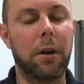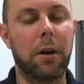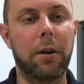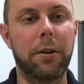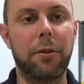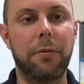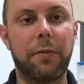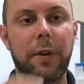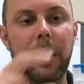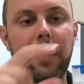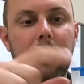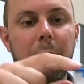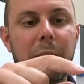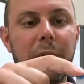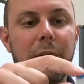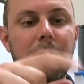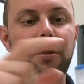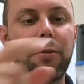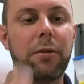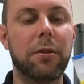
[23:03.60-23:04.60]
You've got the
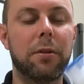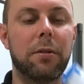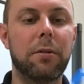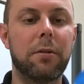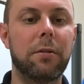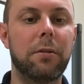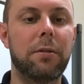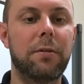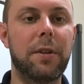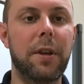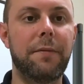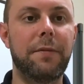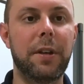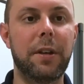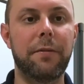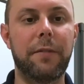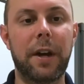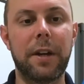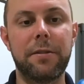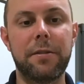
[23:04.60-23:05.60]
blue
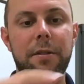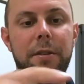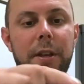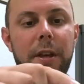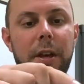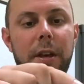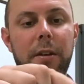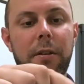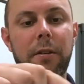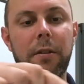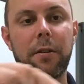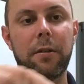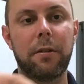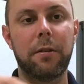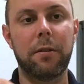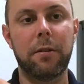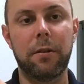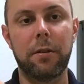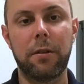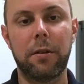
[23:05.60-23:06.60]
safety device at the end.
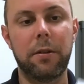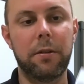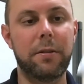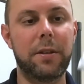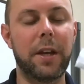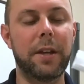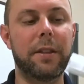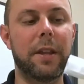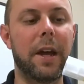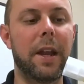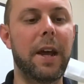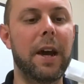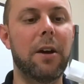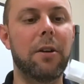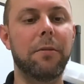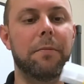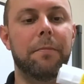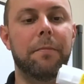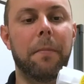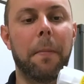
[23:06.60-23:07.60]
Take that
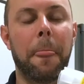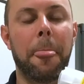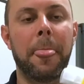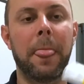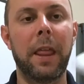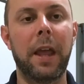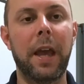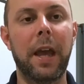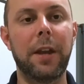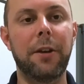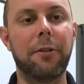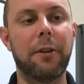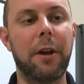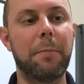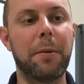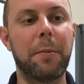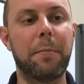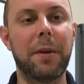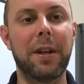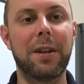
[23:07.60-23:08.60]
out, and your
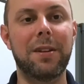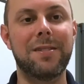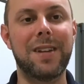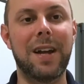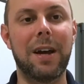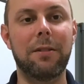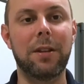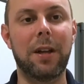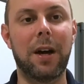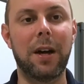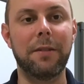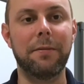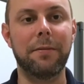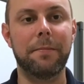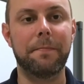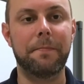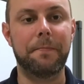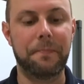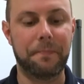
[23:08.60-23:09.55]
EpiPen is now live.